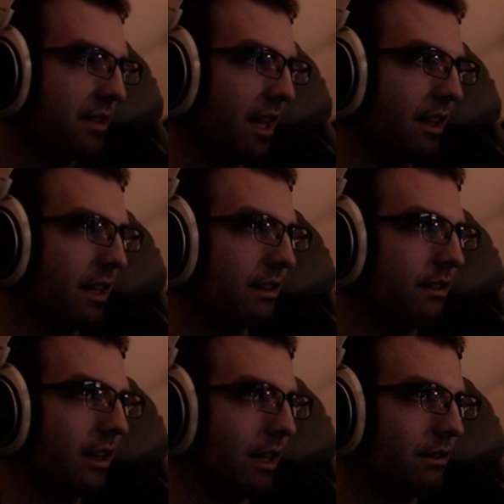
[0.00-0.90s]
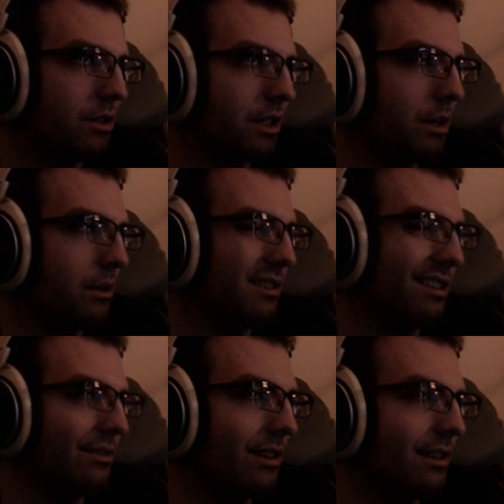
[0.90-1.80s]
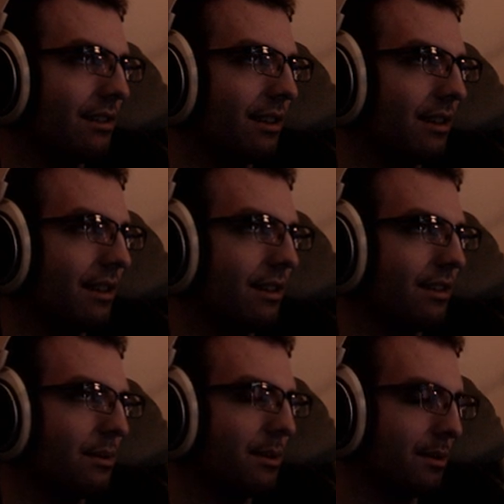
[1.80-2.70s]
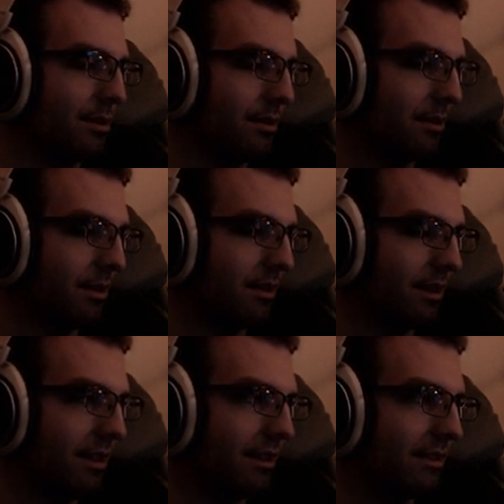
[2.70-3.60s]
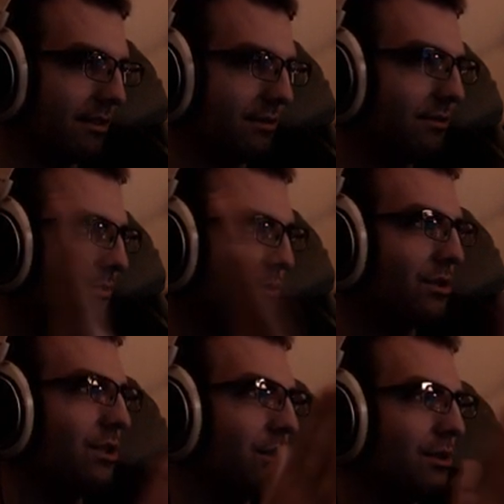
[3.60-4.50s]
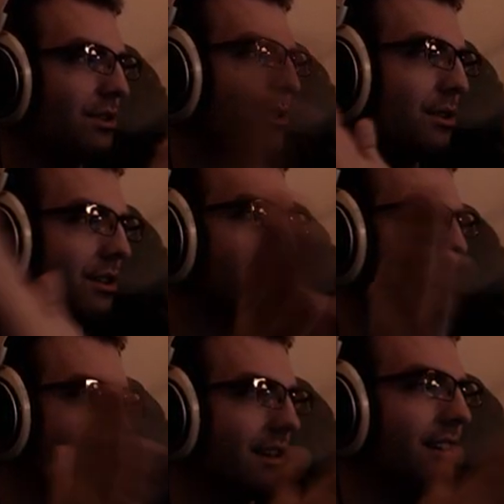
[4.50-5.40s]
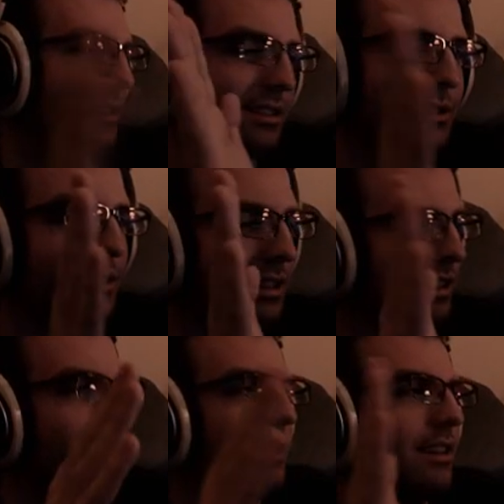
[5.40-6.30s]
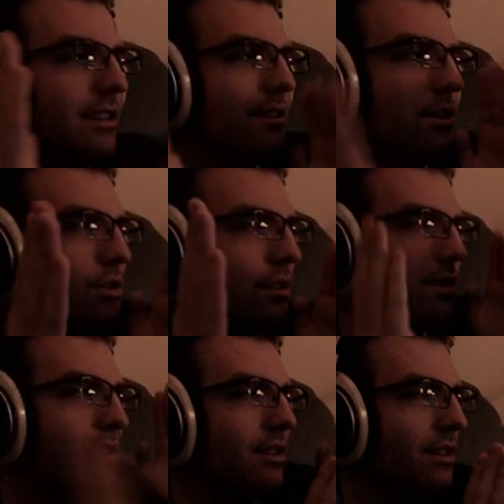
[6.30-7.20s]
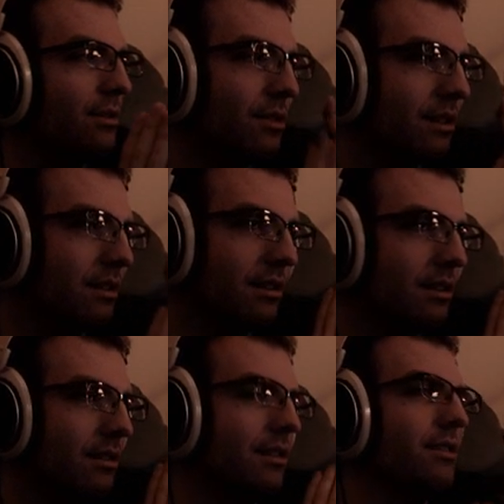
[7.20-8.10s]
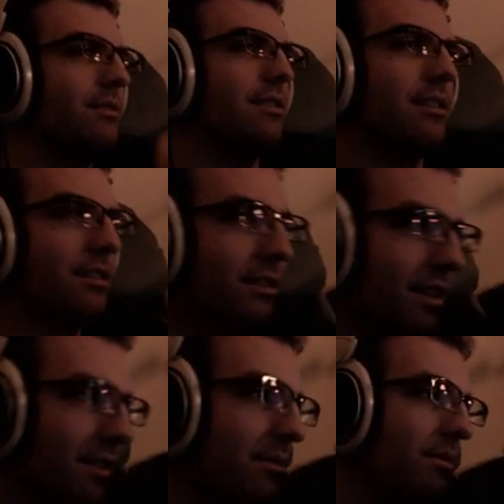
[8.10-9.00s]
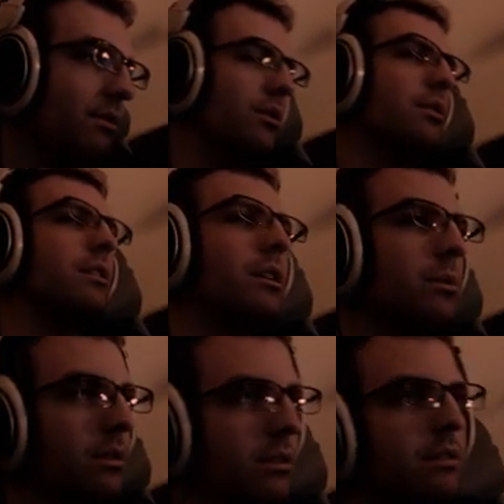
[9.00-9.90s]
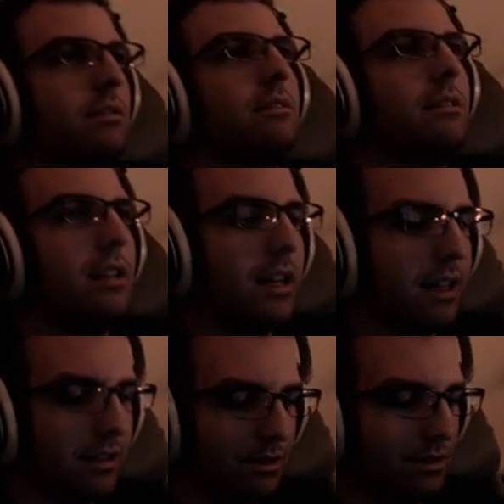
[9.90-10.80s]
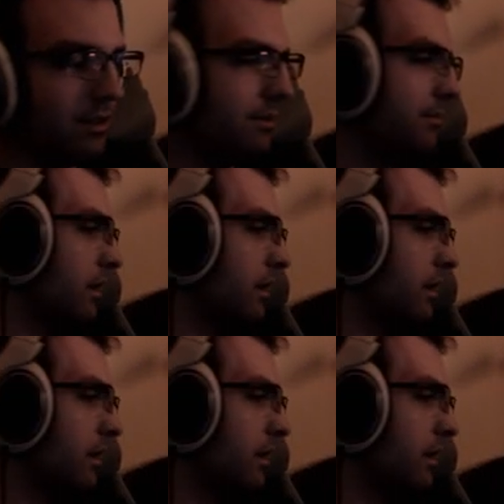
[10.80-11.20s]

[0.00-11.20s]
I think it's like it's shitty when it's like Fate Stay Night, like the original, where it's like it's too like serious slice of life, and you know they're like all equal length and shit.